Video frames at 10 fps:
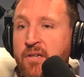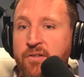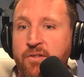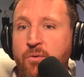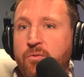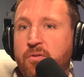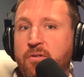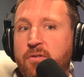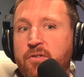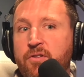So,
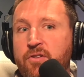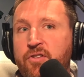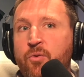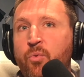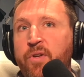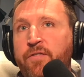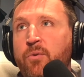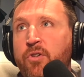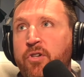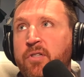so if
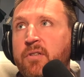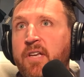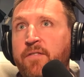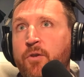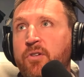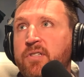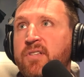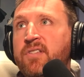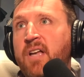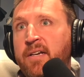you could
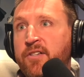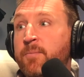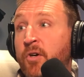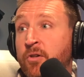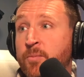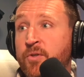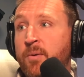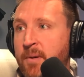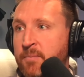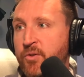design a smart home. So
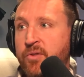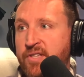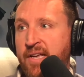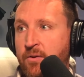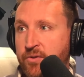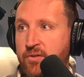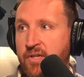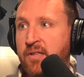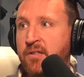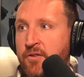I'm doing this house
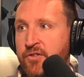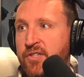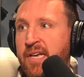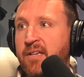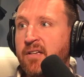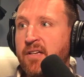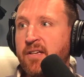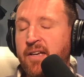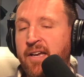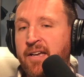in another state,
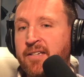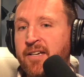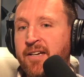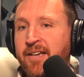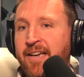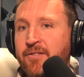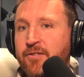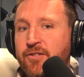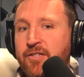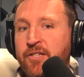and
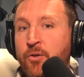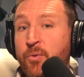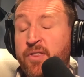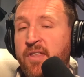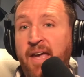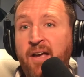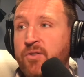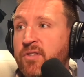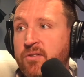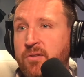the
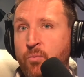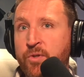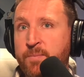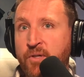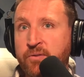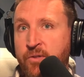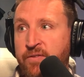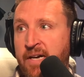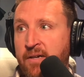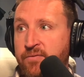house was built in
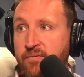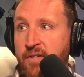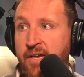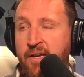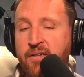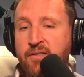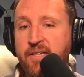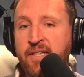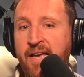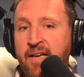'05. And
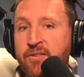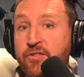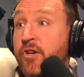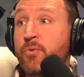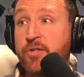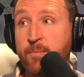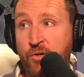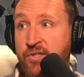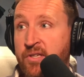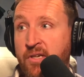it has no
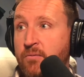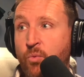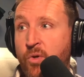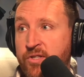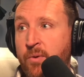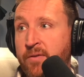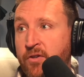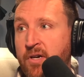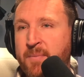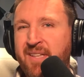smarts in it
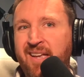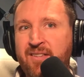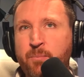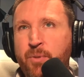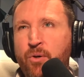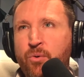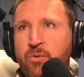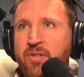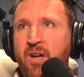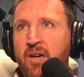whatsoever. I mean, it has a
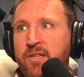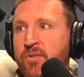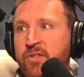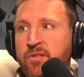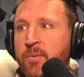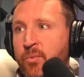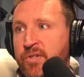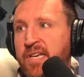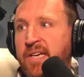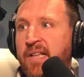Bose audio system that we're
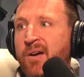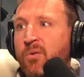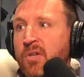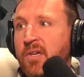taking out,